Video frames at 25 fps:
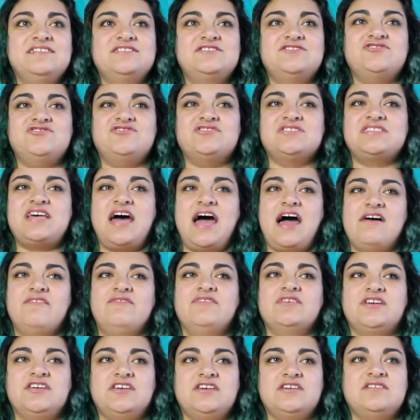to just have
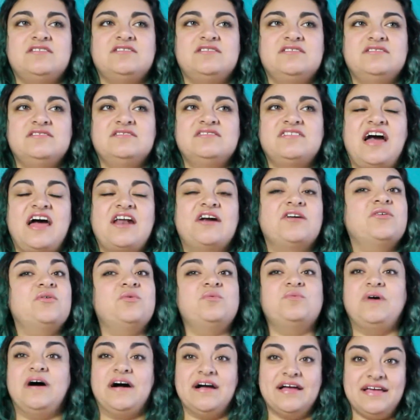a kid. I don't
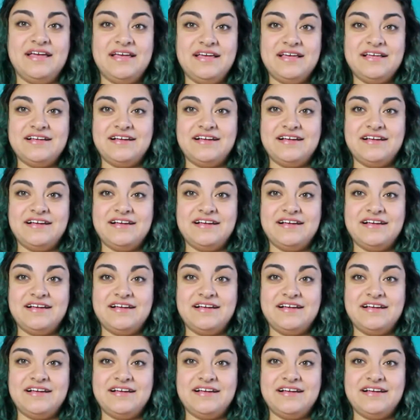know why.